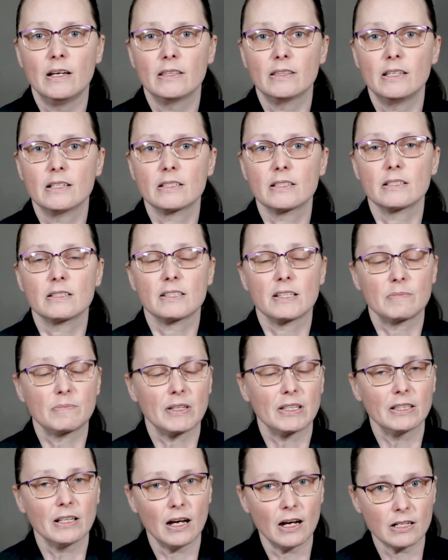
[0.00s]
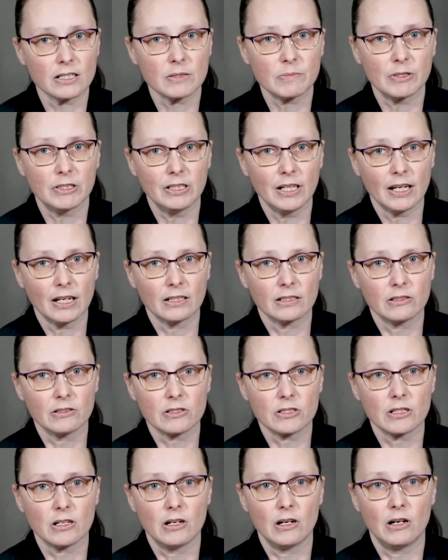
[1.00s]
This is something the hospital
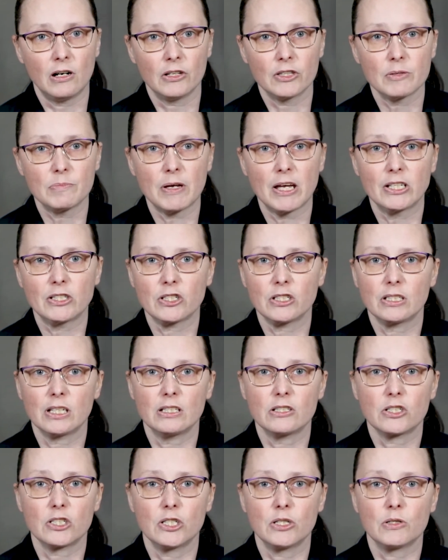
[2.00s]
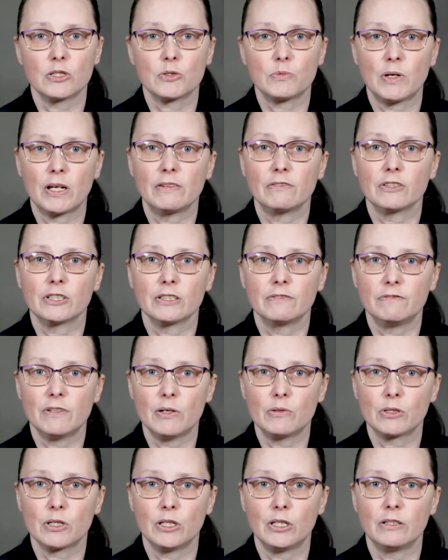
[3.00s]
handles. All the patient needs to do is wait for a
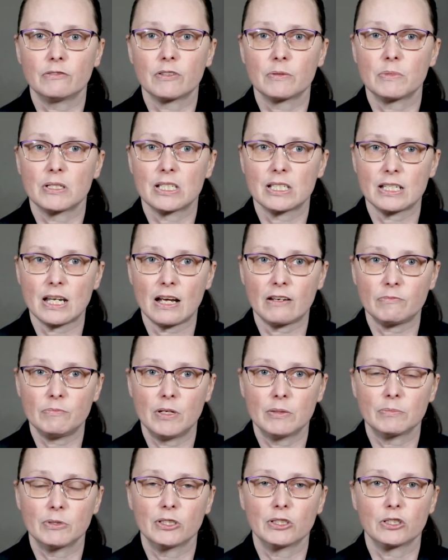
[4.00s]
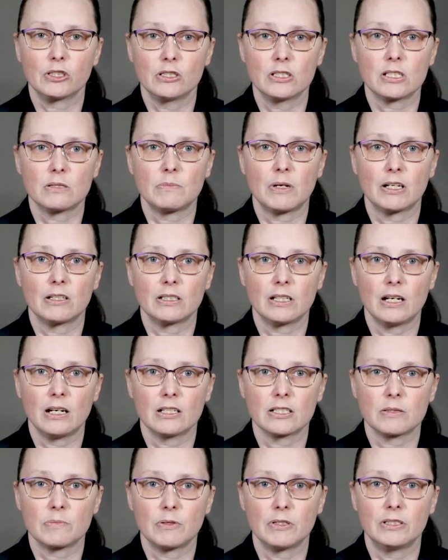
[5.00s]
phone call from a staff member at Good Samaritan
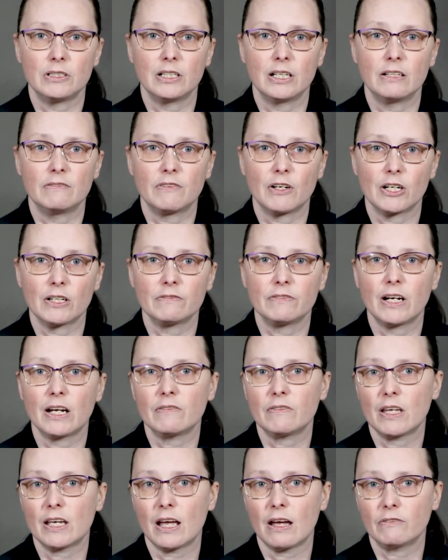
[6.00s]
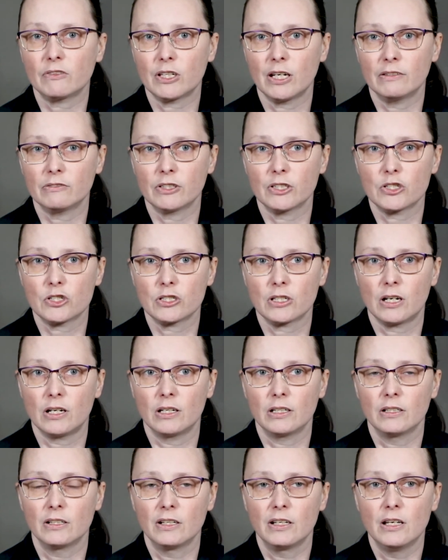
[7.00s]
Hospital and verify if they have coverage or
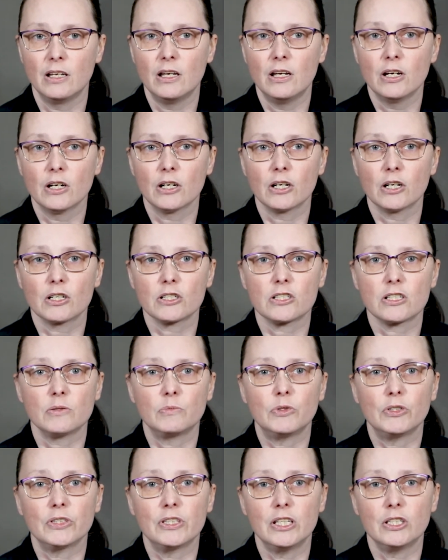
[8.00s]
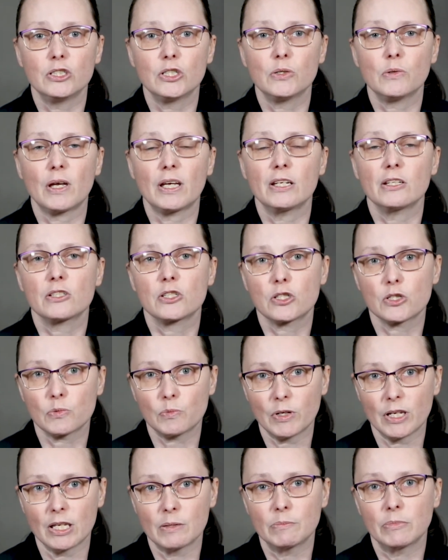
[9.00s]
not. HRSA will then do a
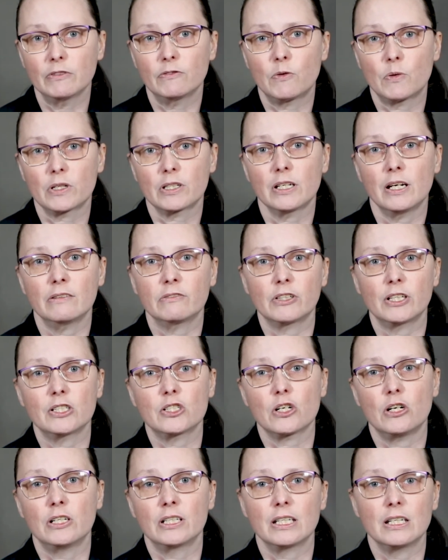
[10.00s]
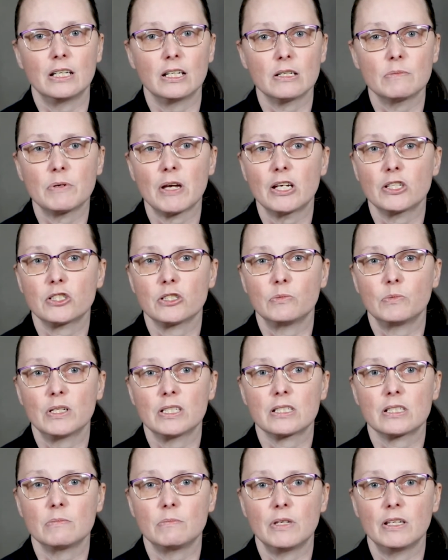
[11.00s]
sweep for coverage on any patient we
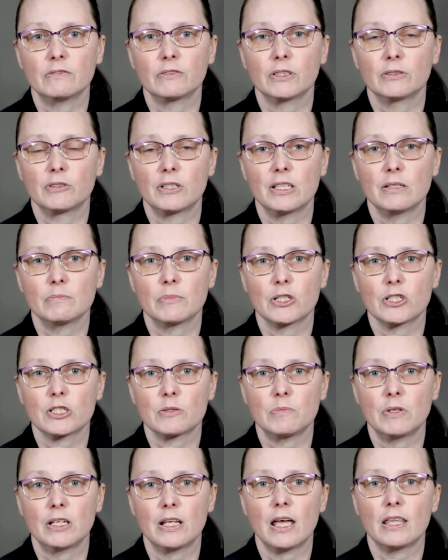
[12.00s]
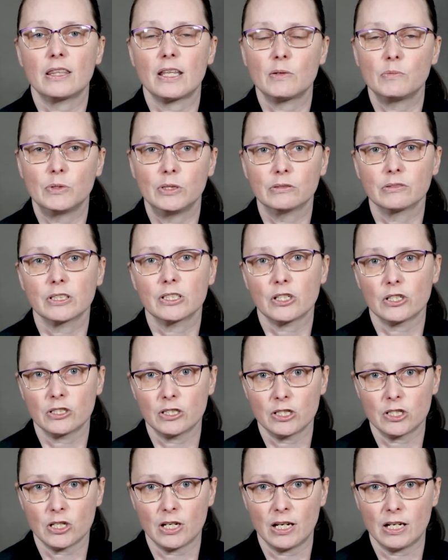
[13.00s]
submit for reimbursement, and they will return
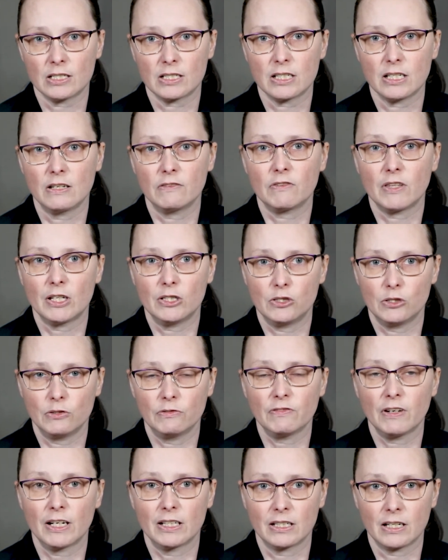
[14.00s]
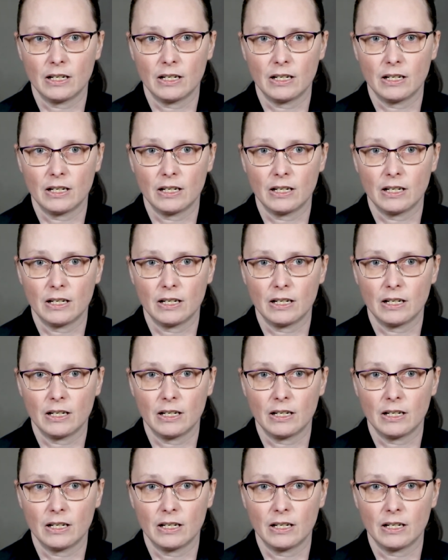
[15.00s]
it to us if they do find